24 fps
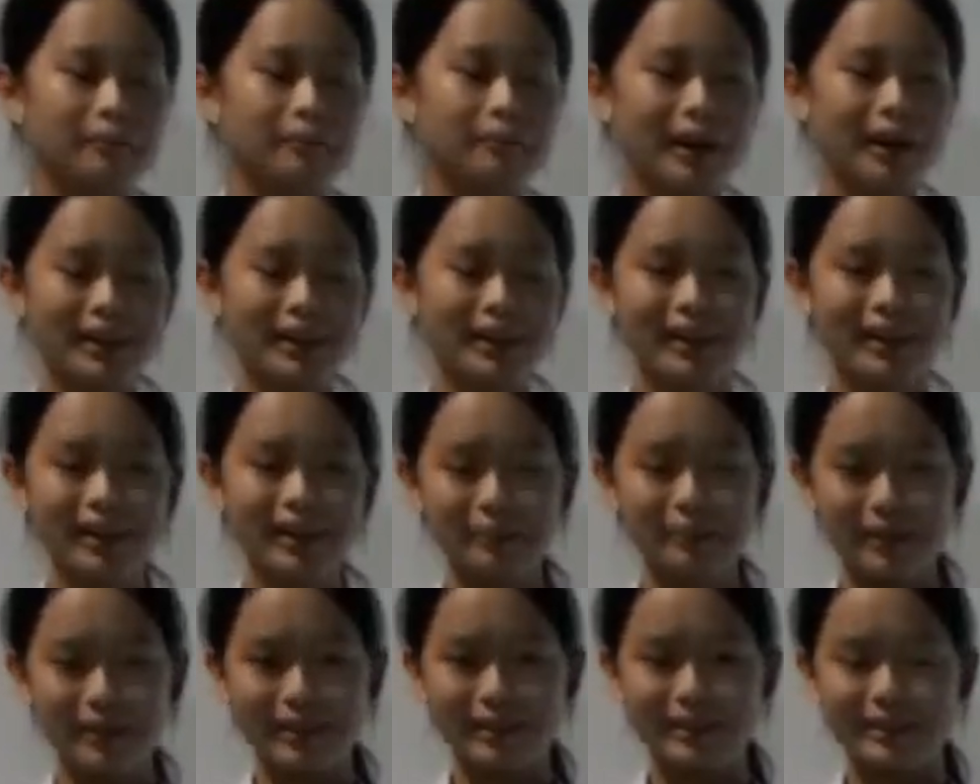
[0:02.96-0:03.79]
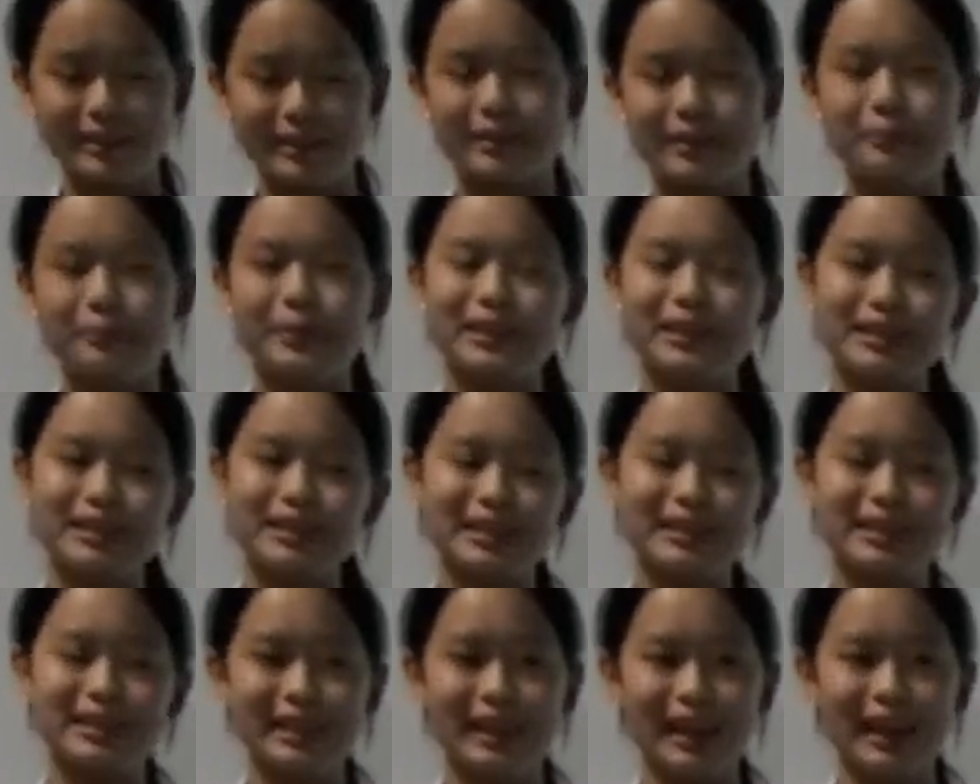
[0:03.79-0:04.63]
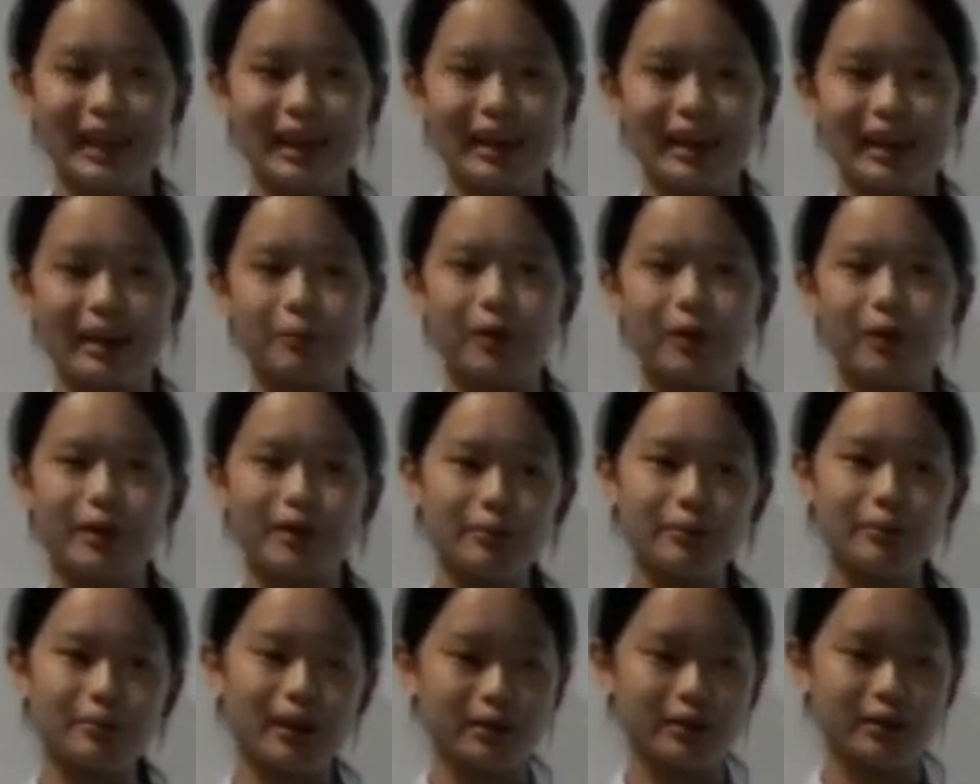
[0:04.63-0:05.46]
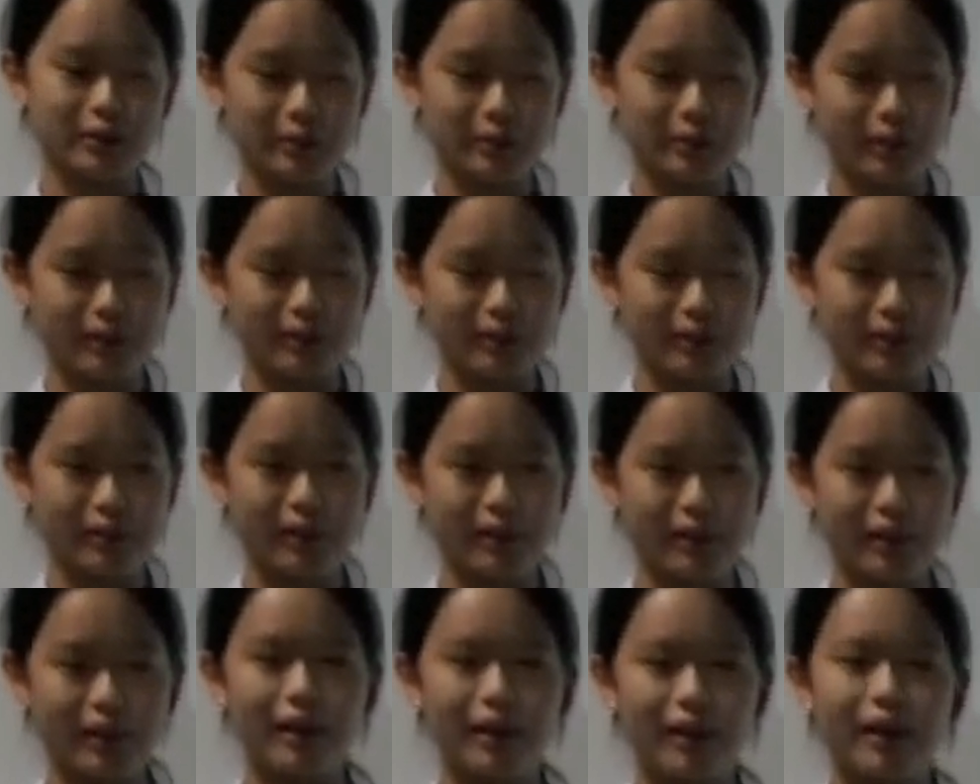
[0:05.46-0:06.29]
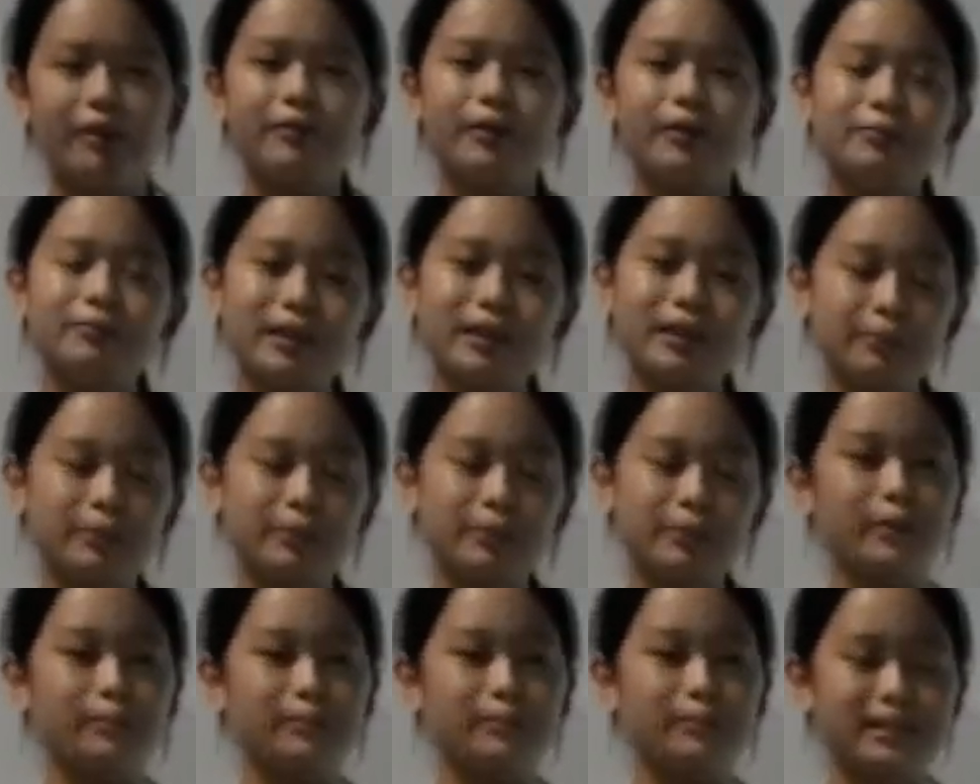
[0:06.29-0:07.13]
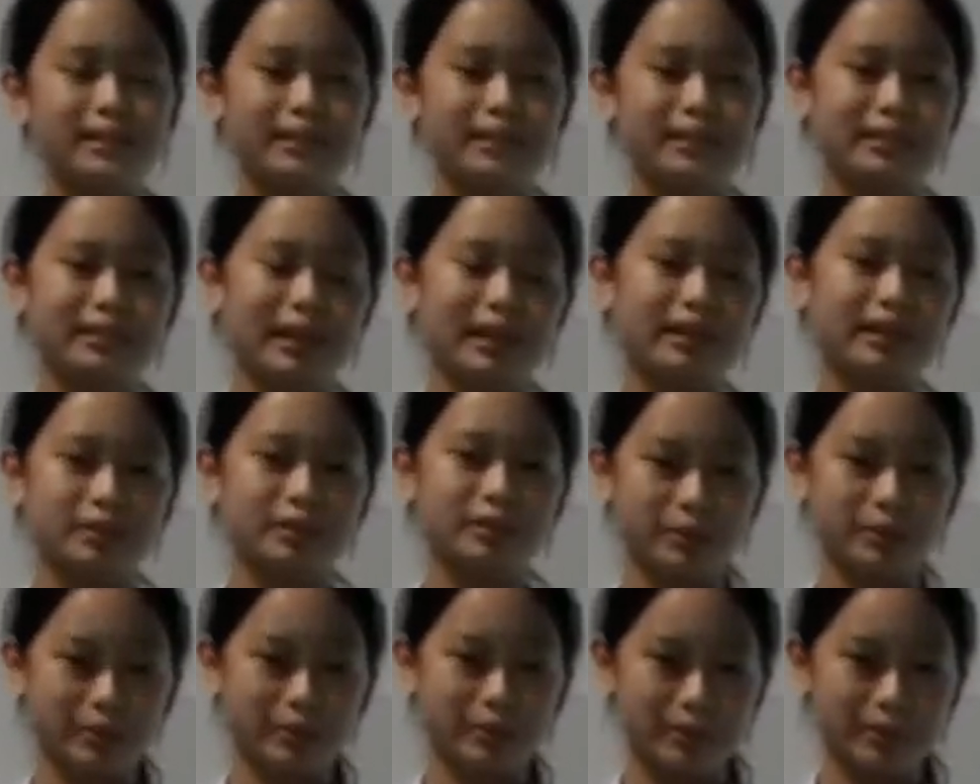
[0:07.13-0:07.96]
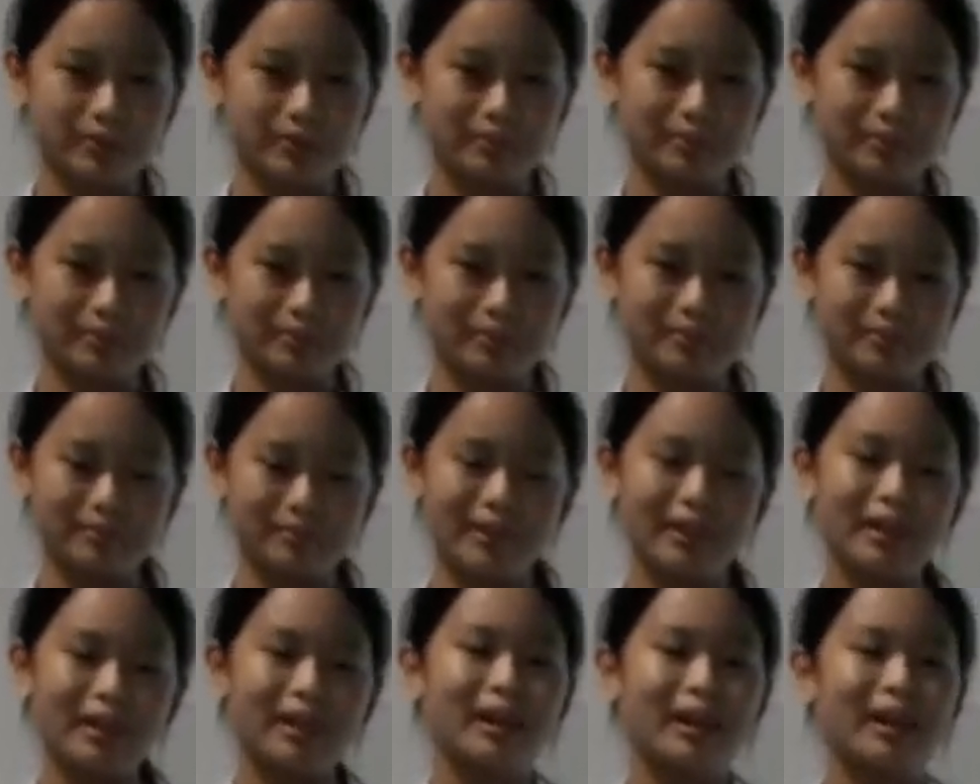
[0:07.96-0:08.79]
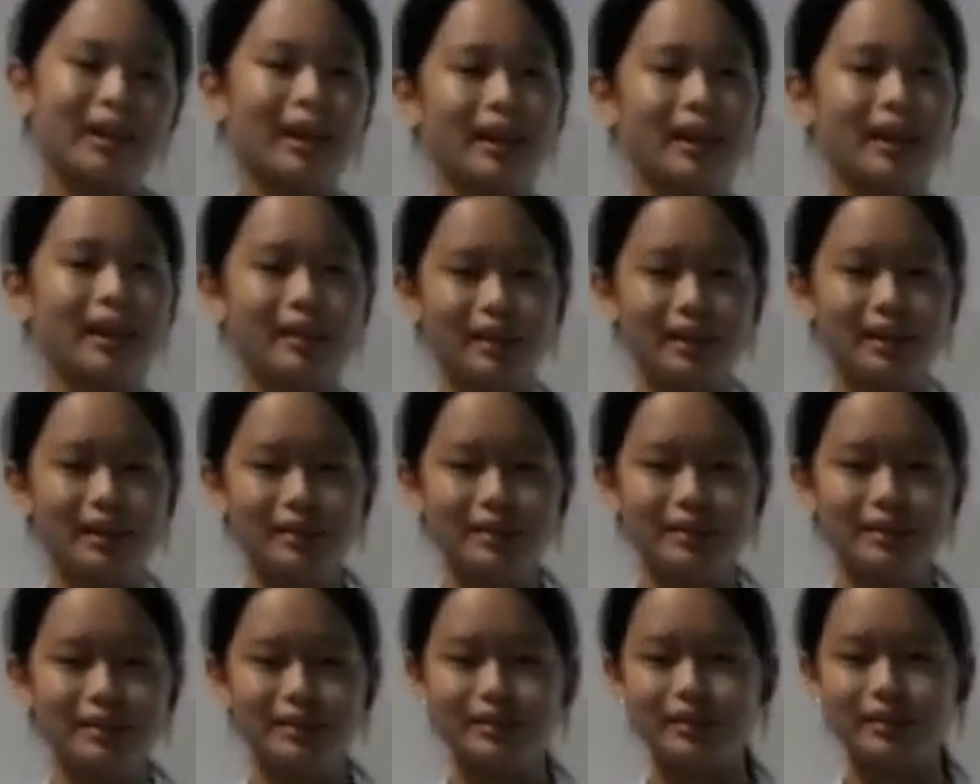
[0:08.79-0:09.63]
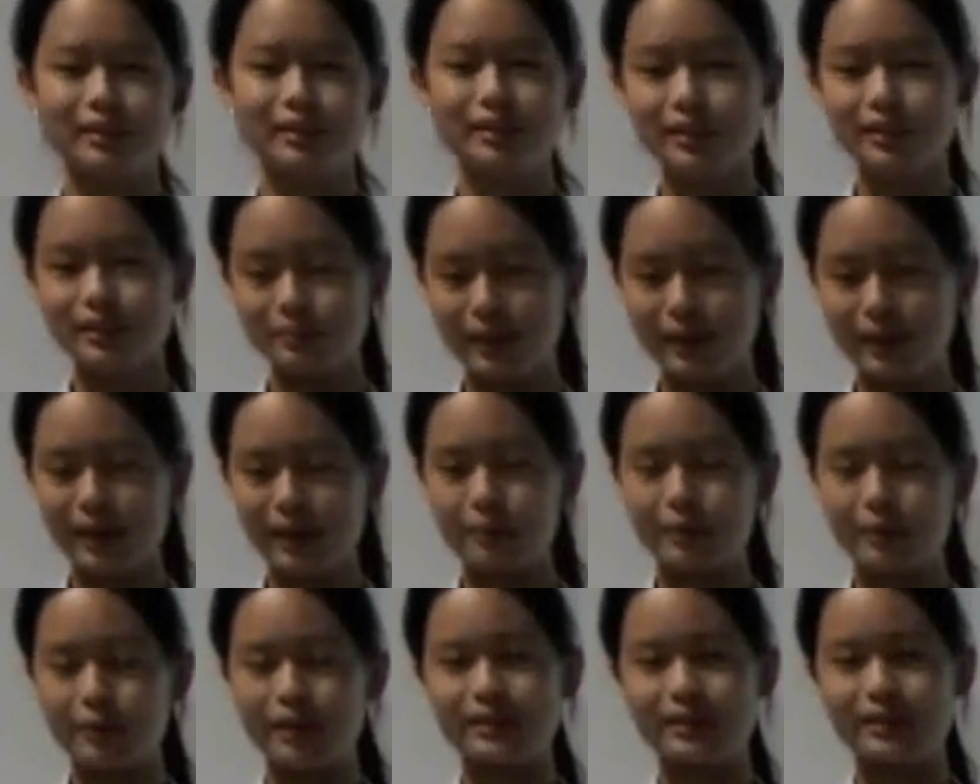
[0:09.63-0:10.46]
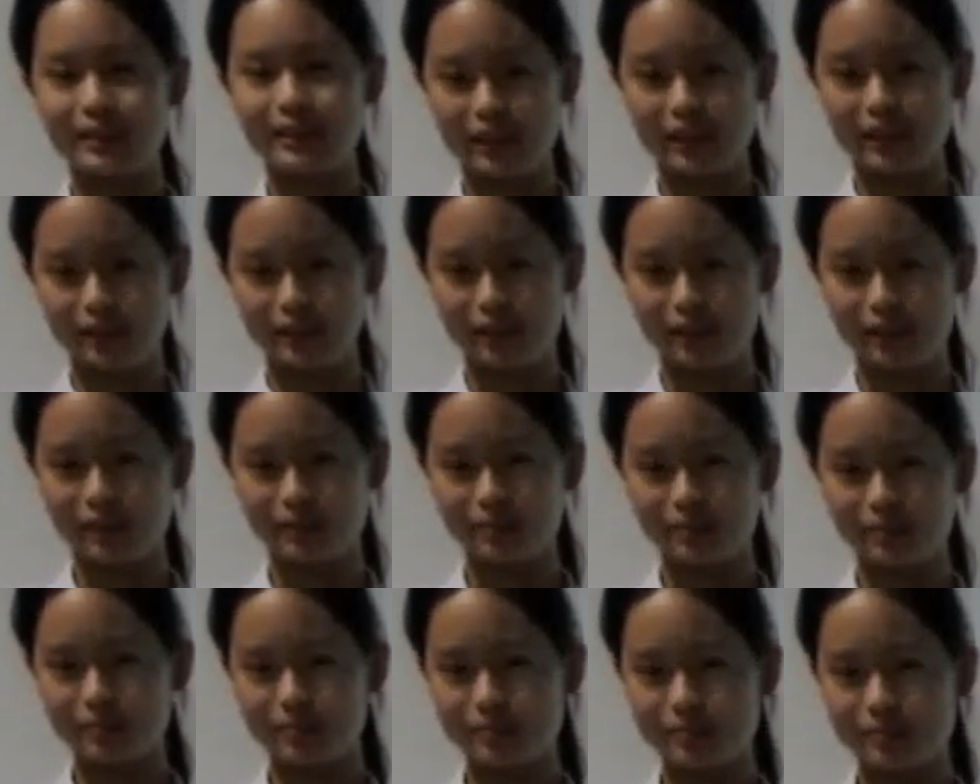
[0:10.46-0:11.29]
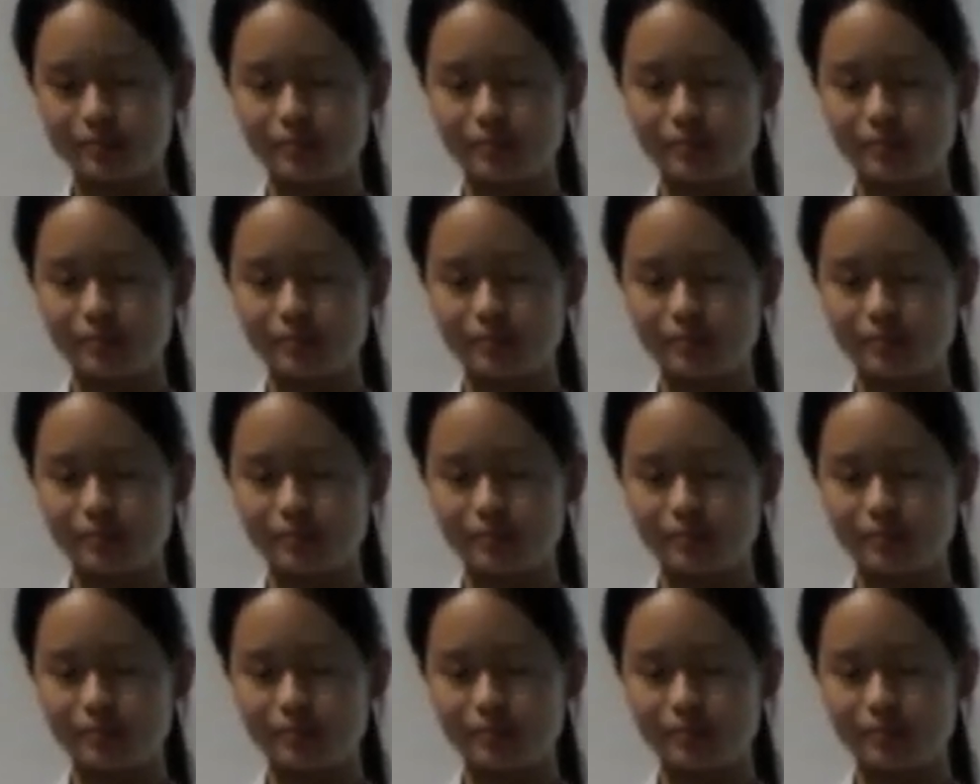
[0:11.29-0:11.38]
My name is Pishatida Ponipatkun from Tiamudong Siksa School, and this is my presentation.